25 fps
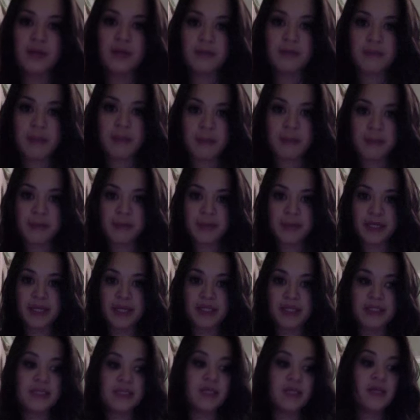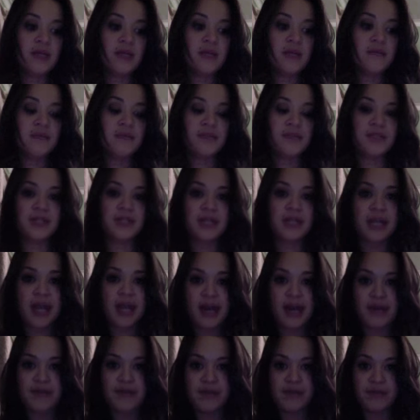paper plates, but you're going to
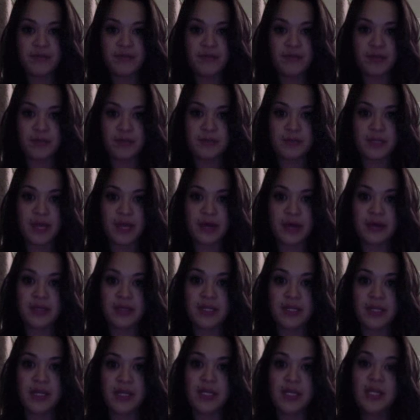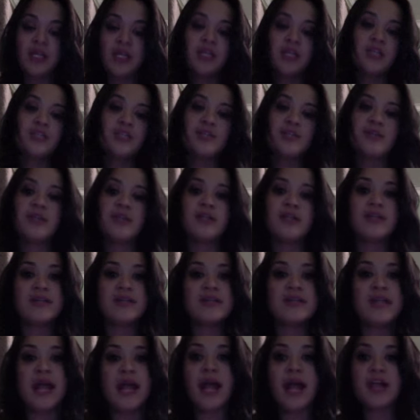have the forms out there so that they're
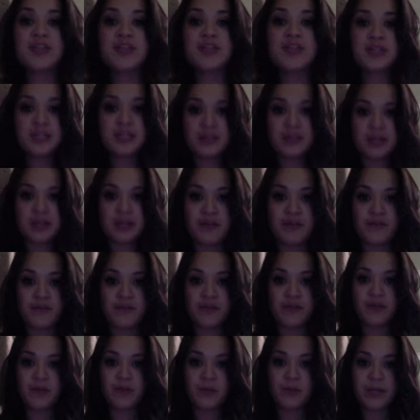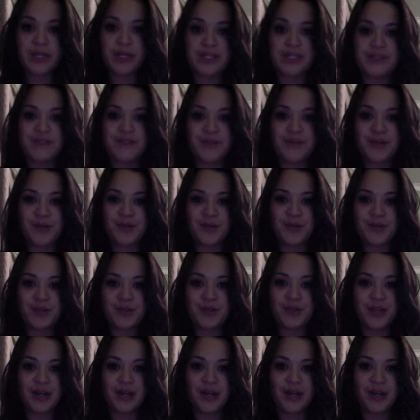naturally looking for it, wanting to follow
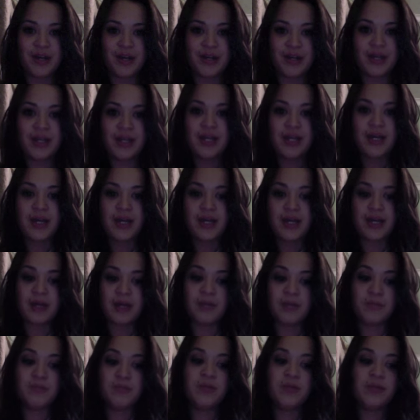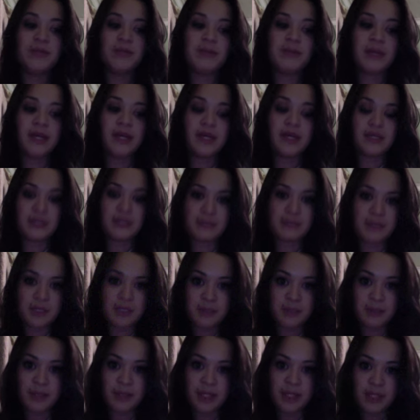along with me as I'm
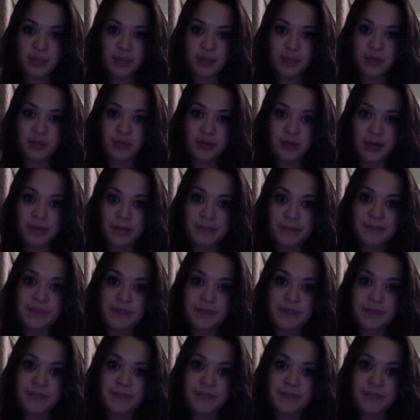explaining the program.